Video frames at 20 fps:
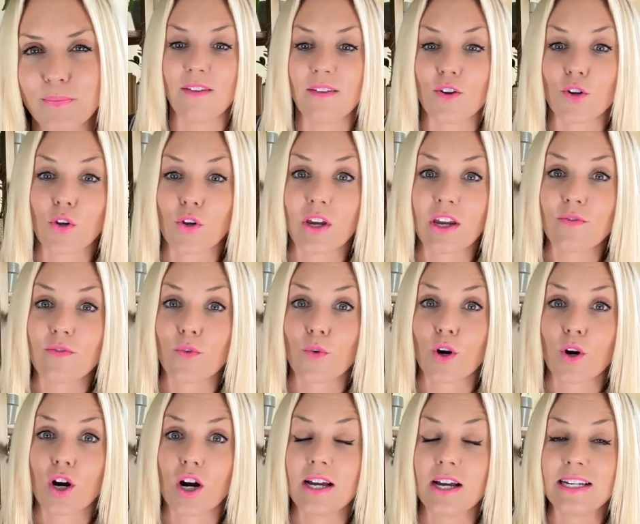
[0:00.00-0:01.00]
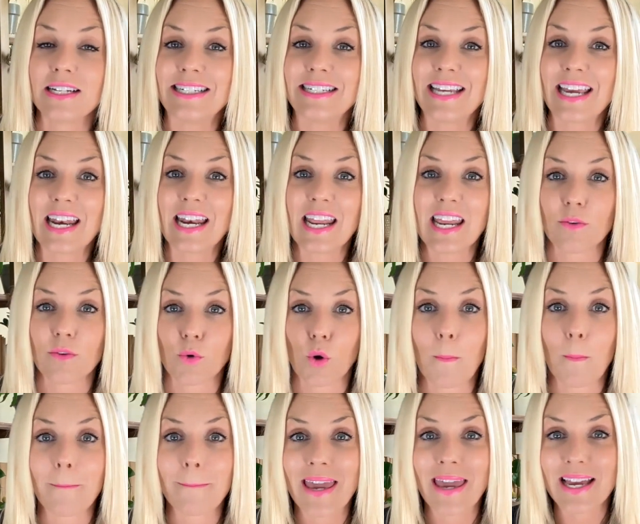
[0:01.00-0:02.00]
If you're looking for dating and
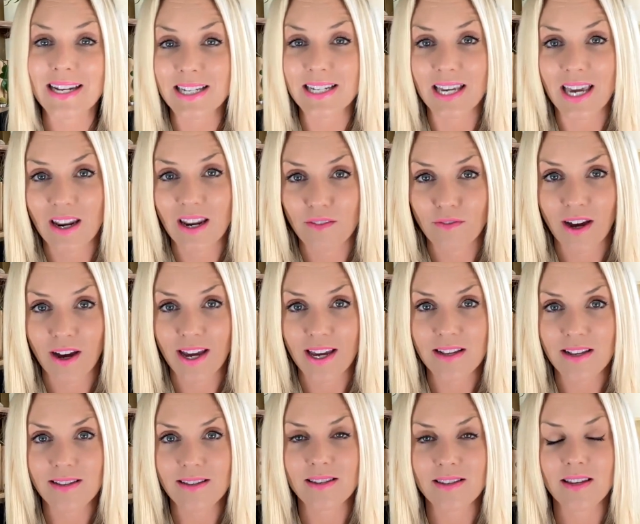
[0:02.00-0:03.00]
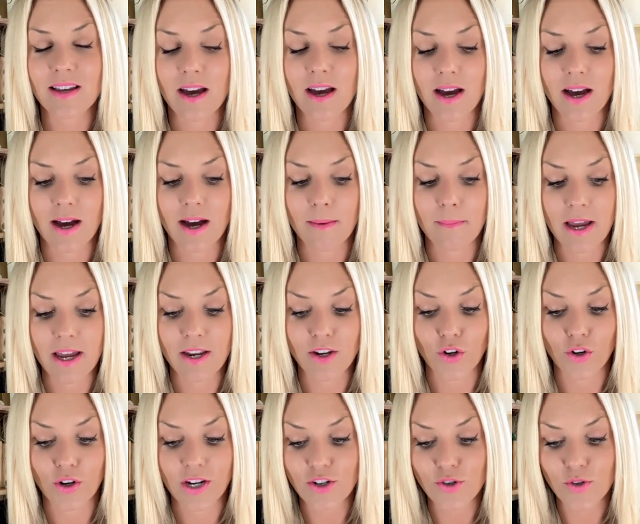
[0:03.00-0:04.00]
romantic advice, um, and
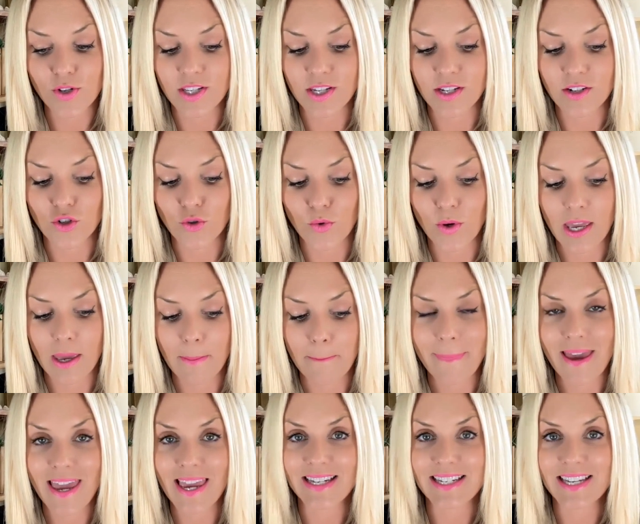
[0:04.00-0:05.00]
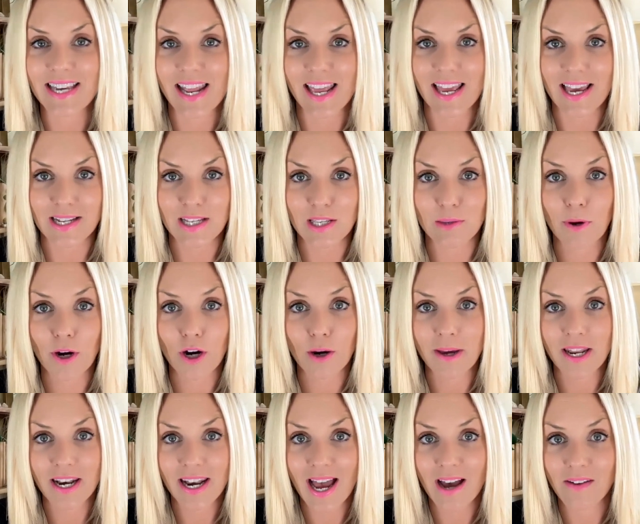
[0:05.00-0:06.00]
you're interested in doing a mega dating
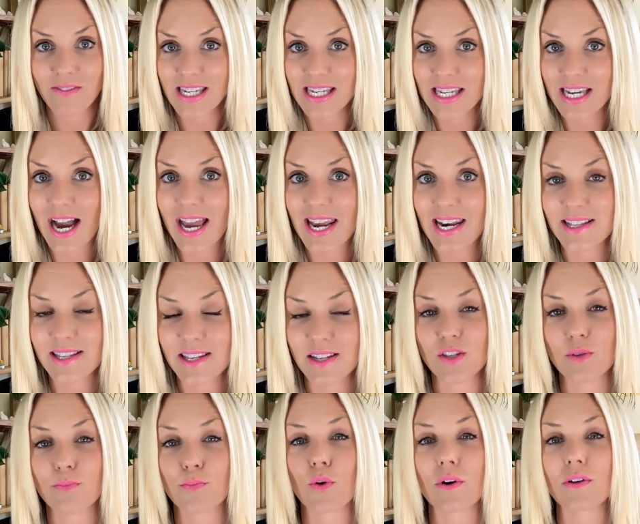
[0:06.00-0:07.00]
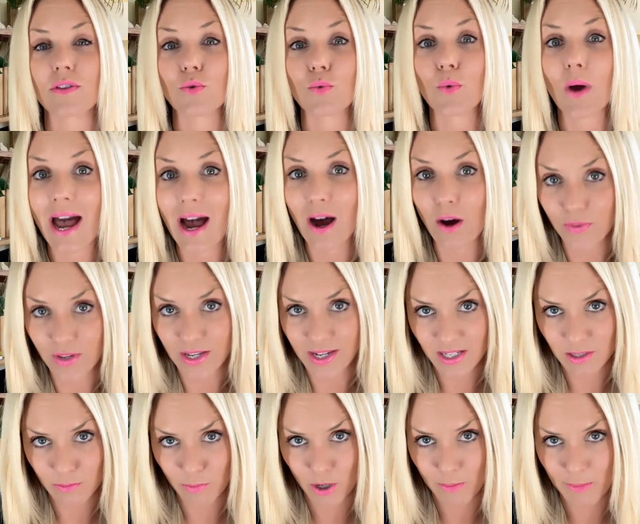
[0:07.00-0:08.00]
experiment and having guidance and support throughout the
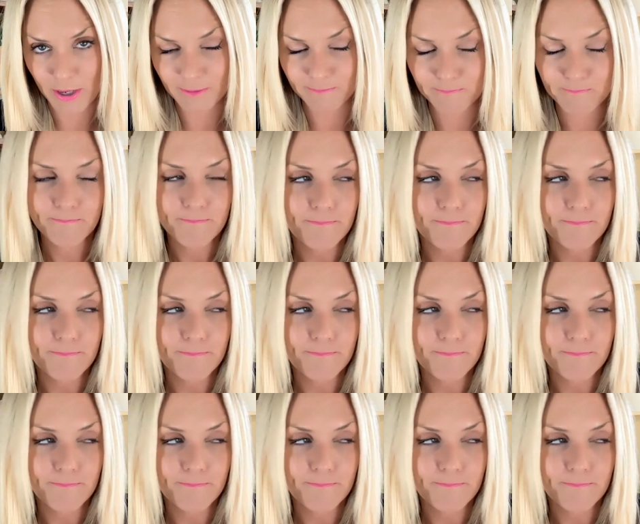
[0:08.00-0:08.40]
experiment,